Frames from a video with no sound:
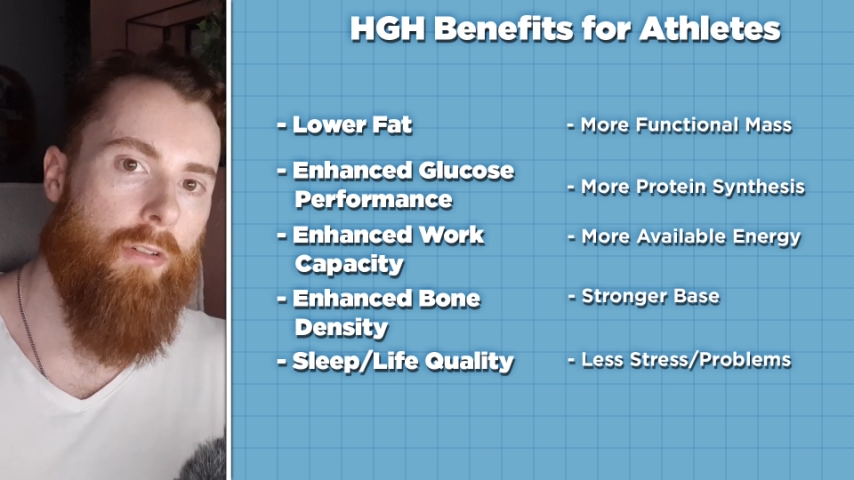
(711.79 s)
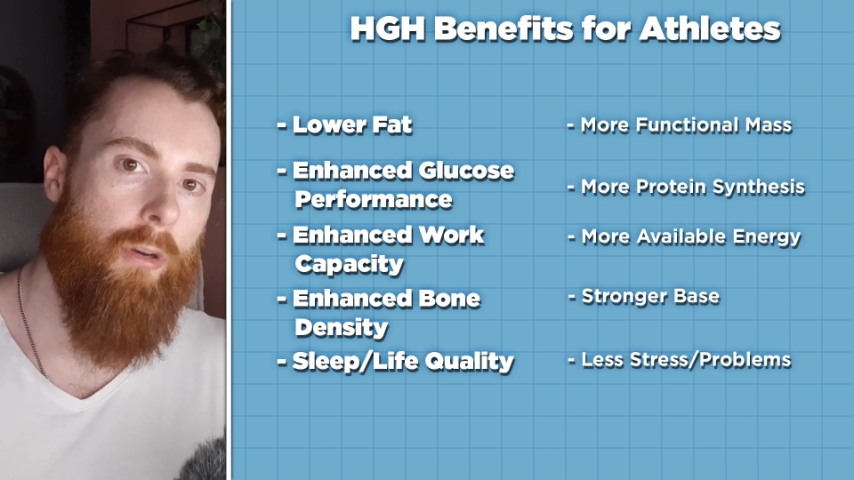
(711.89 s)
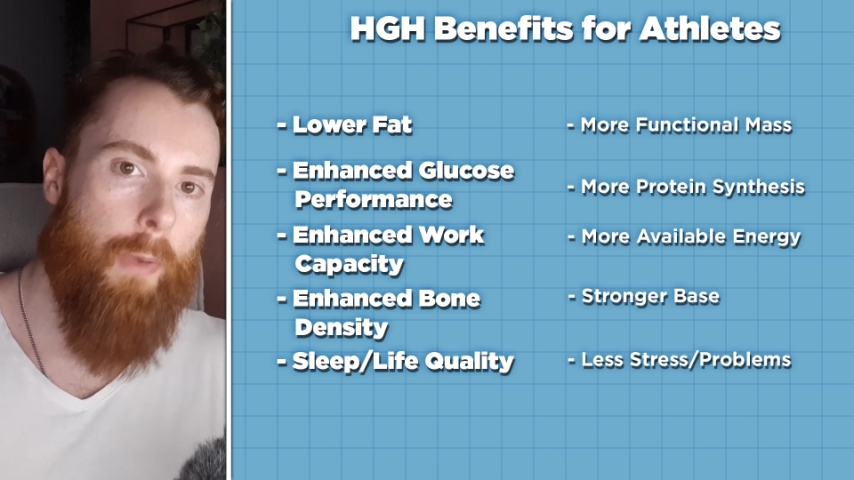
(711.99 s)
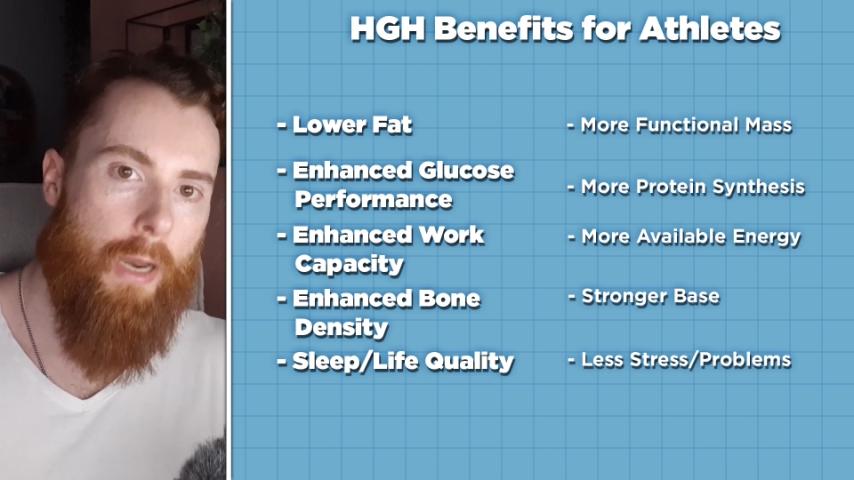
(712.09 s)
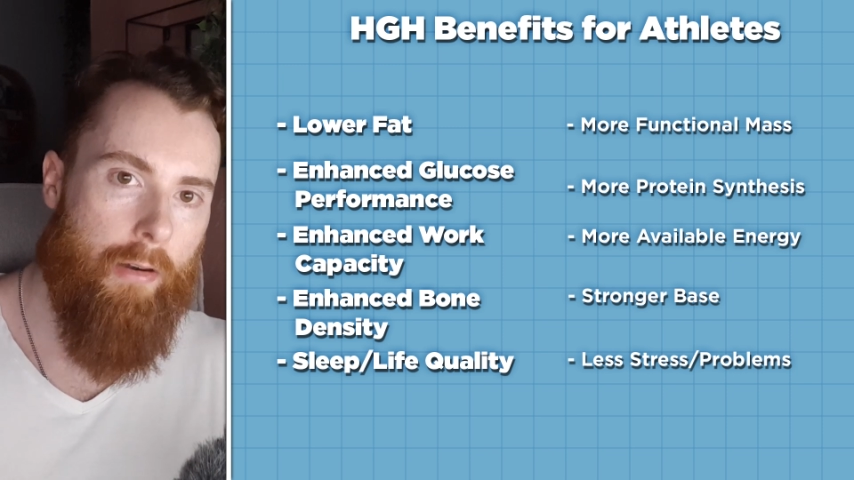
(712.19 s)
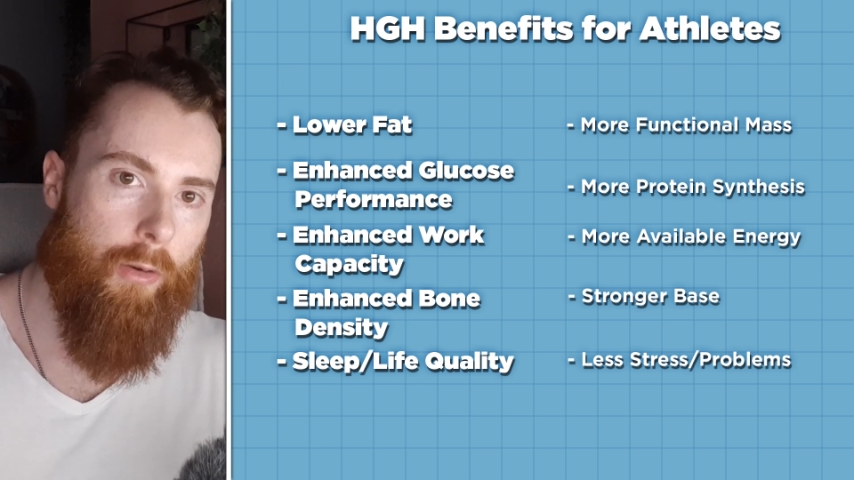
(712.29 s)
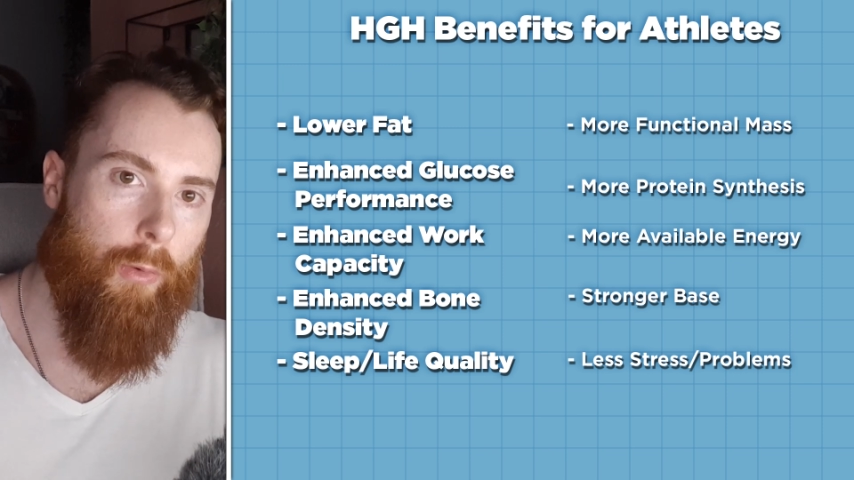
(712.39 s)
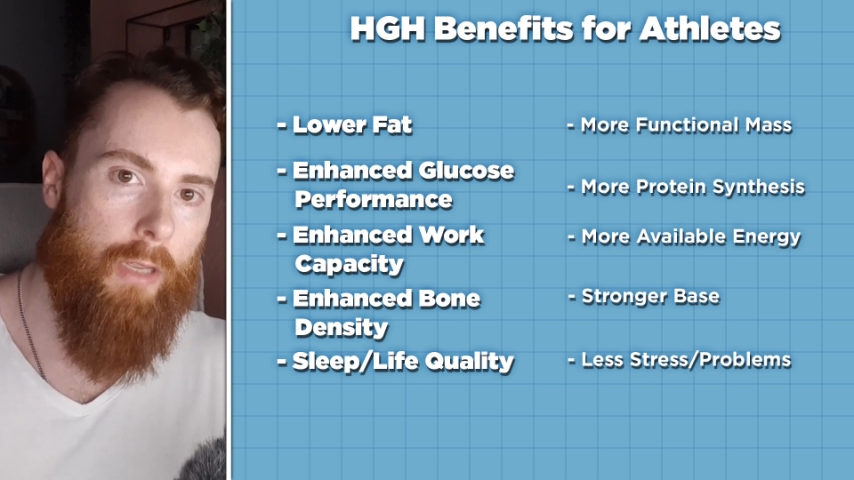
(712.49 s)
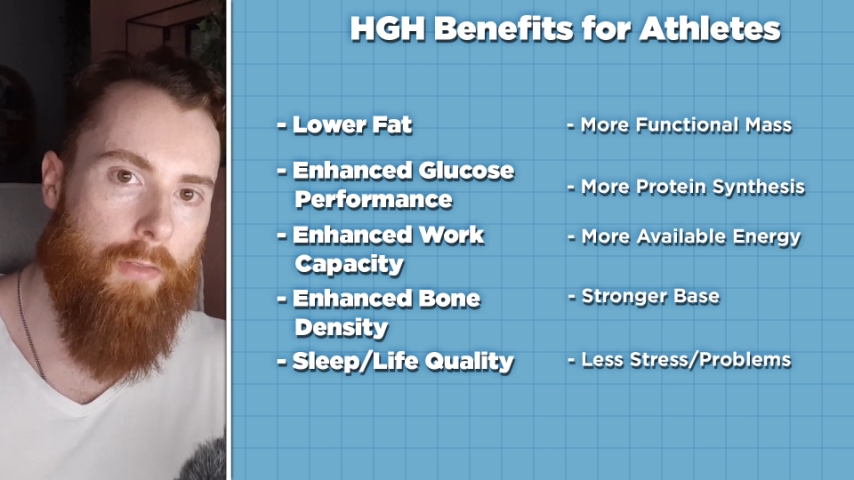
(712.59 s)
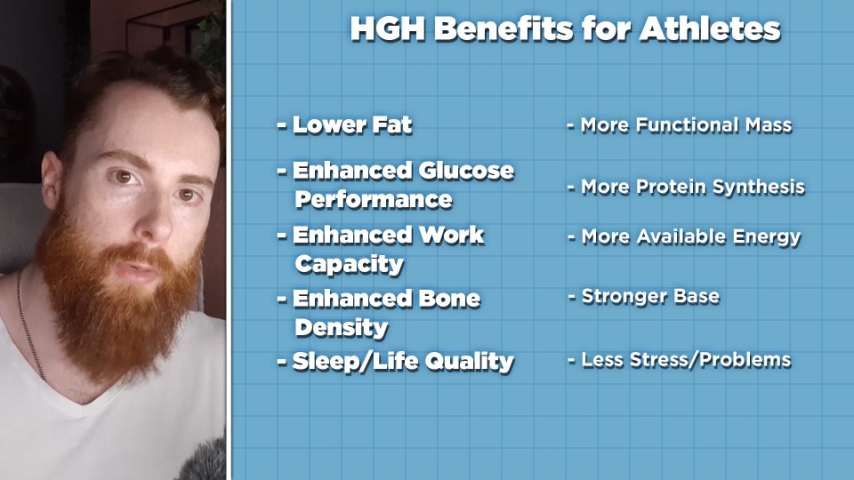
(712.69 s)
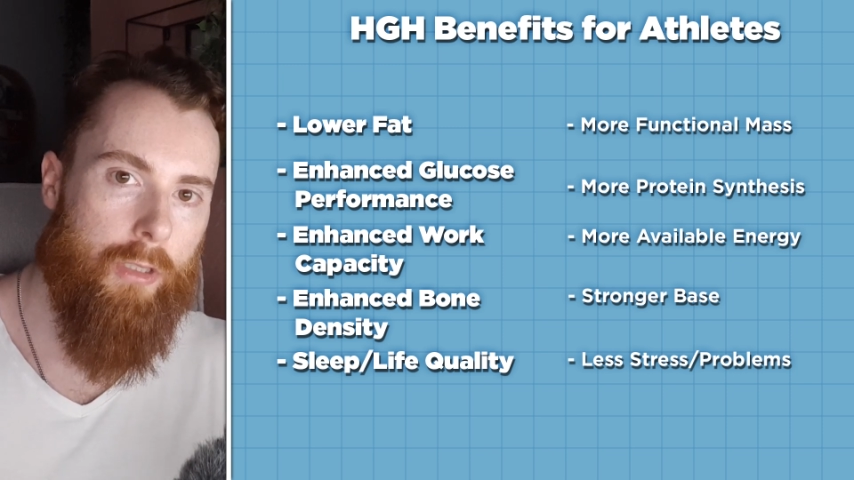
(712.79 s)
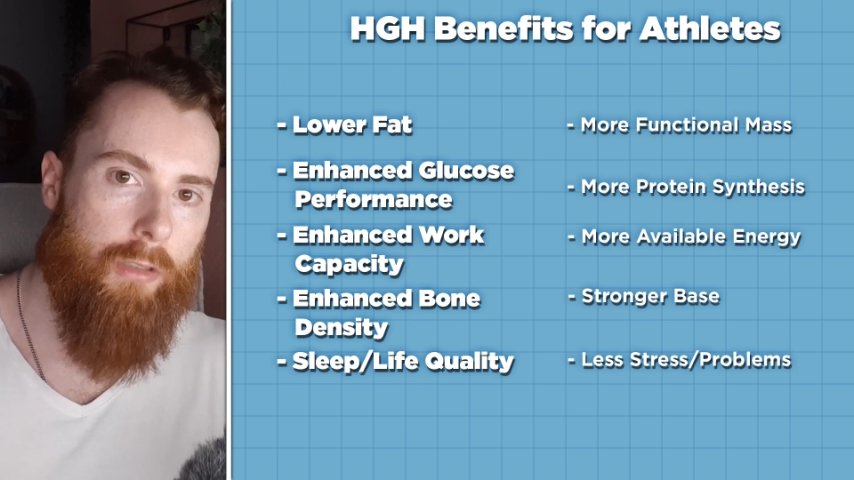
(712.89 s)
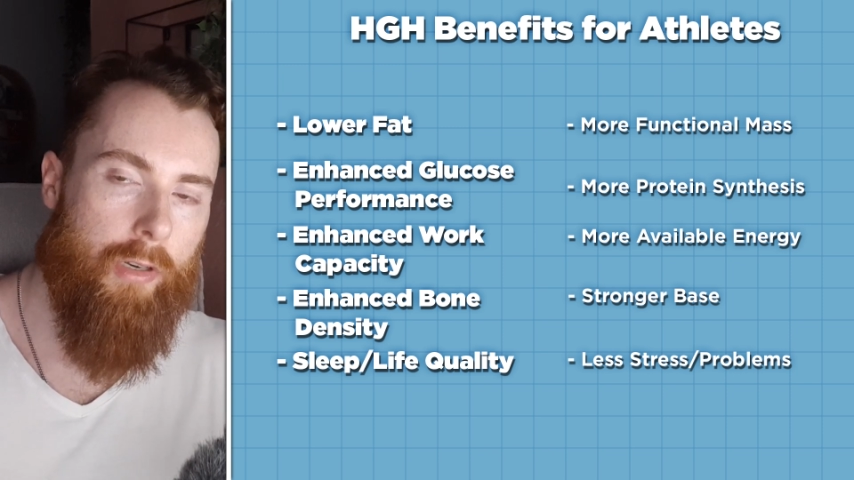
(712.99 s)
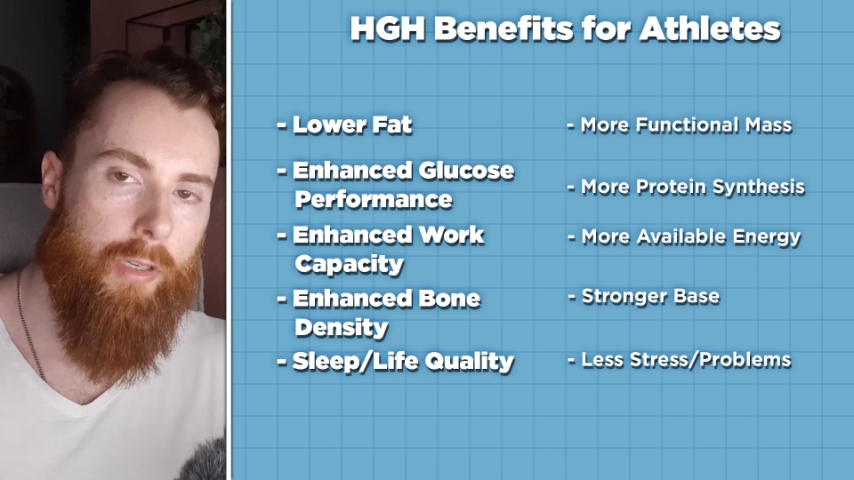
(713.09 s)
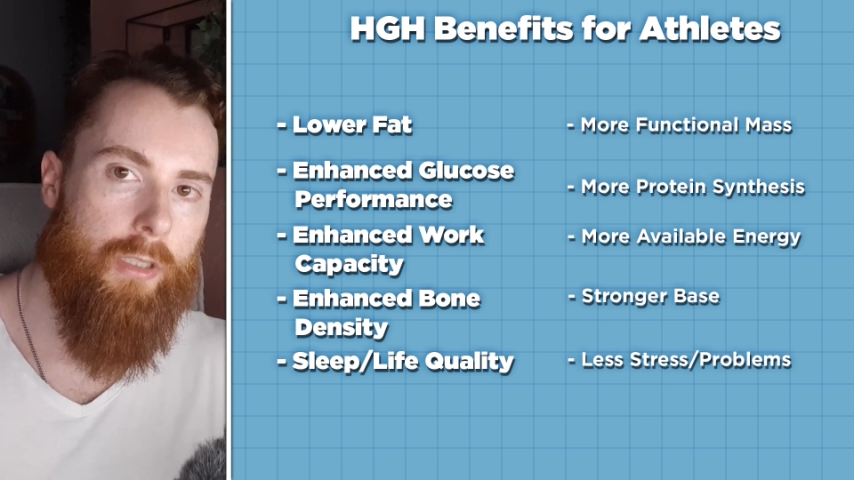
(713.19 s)
repairing will have a much
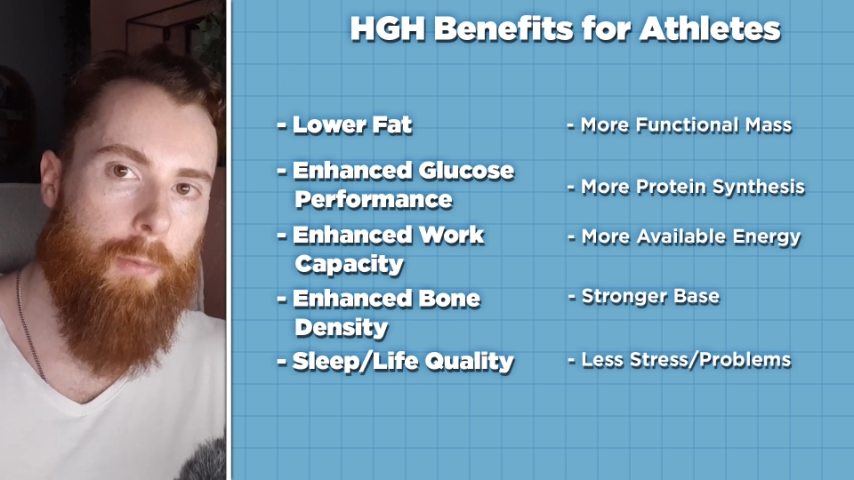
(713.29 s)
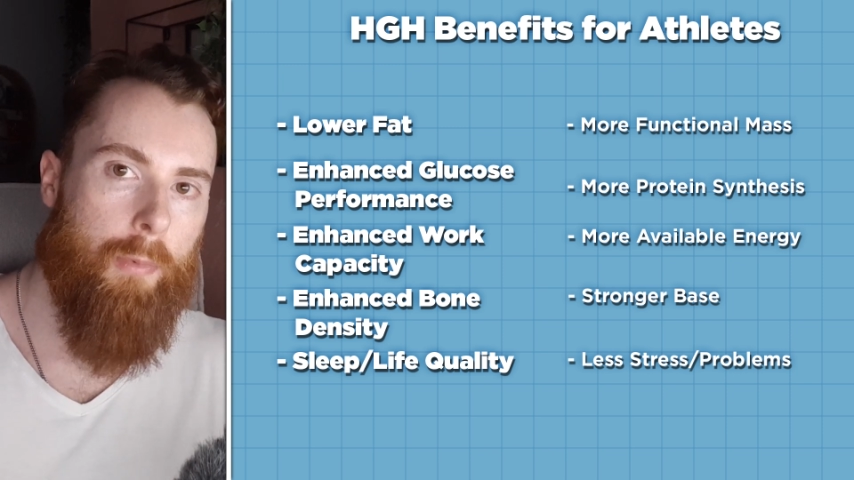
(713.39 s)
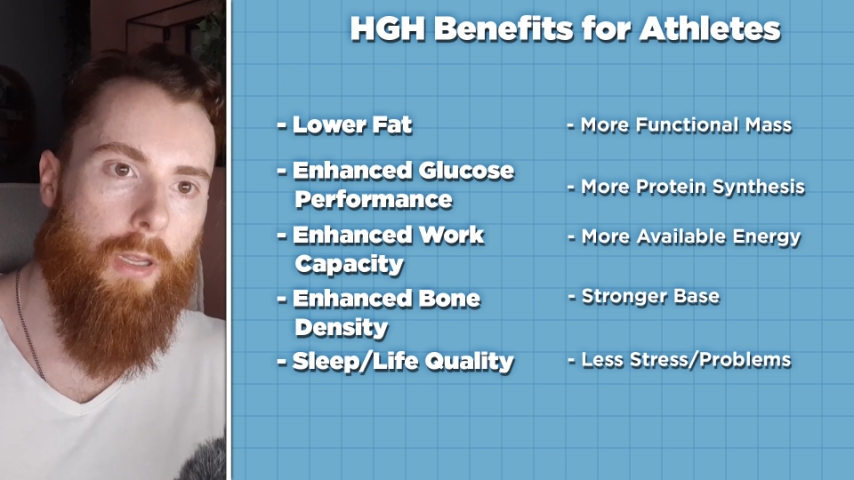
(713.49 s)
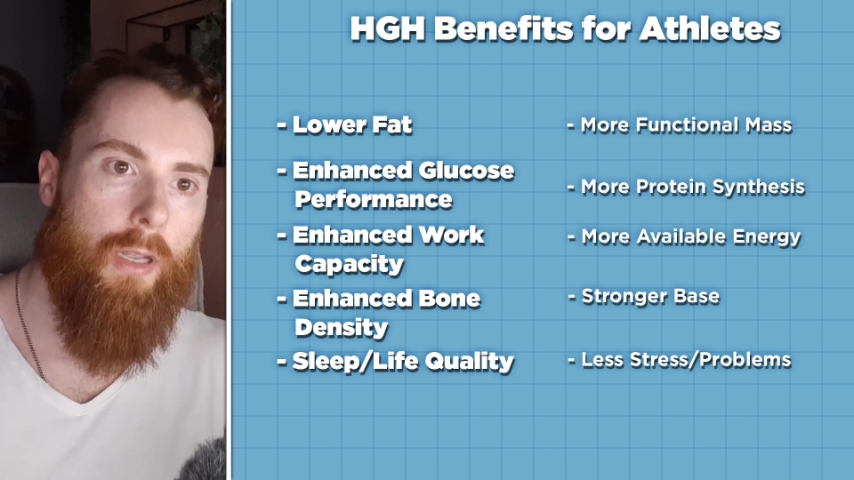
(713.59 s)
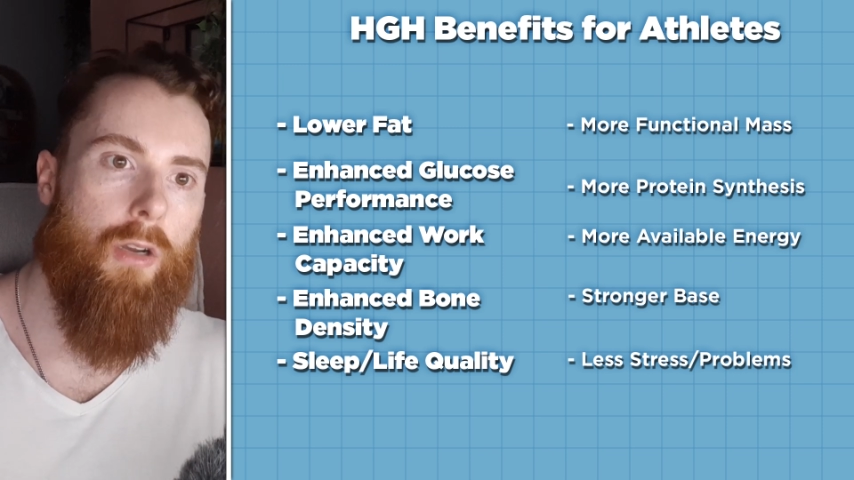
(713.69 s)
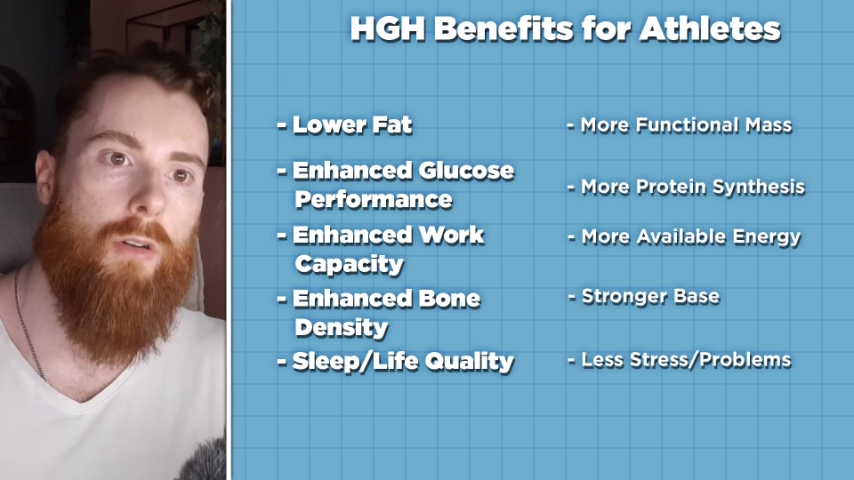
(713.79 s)
greater supply